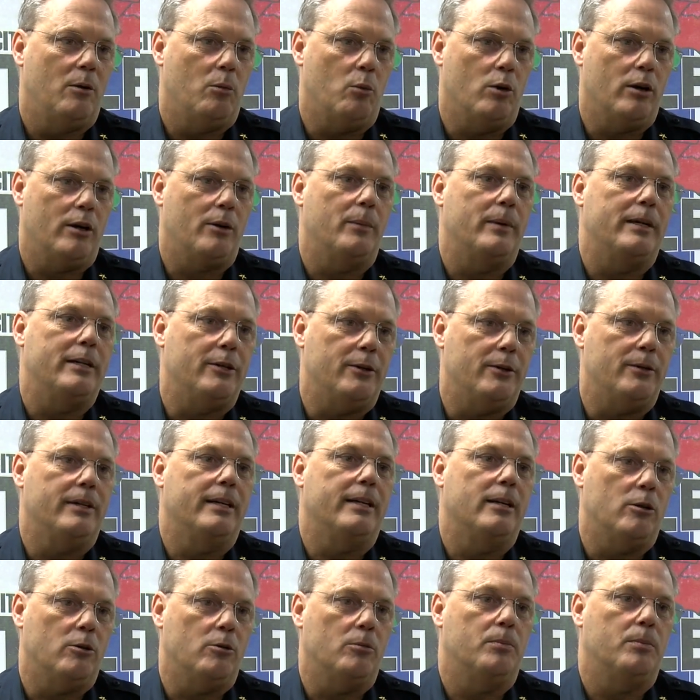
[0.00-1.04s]
what can we do to
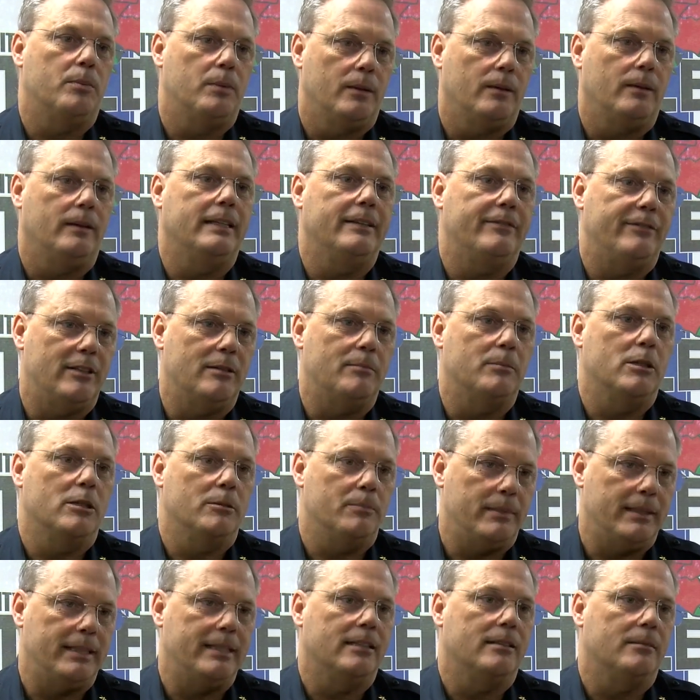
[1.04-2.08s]
help lift them
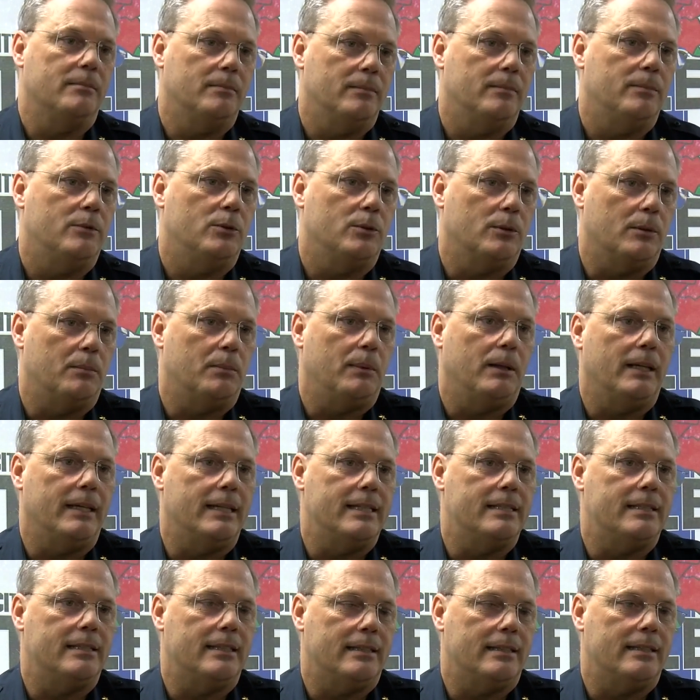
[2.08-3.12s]
up and get them to a
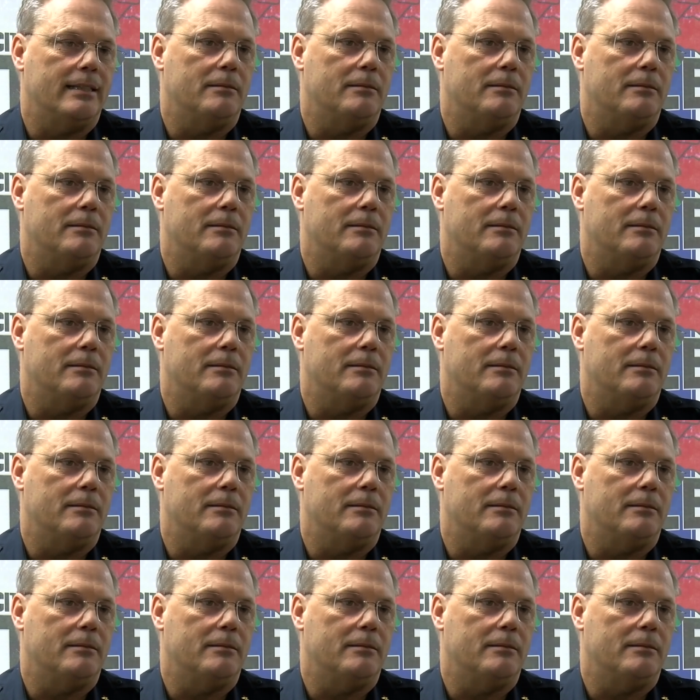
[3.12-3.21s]
place that,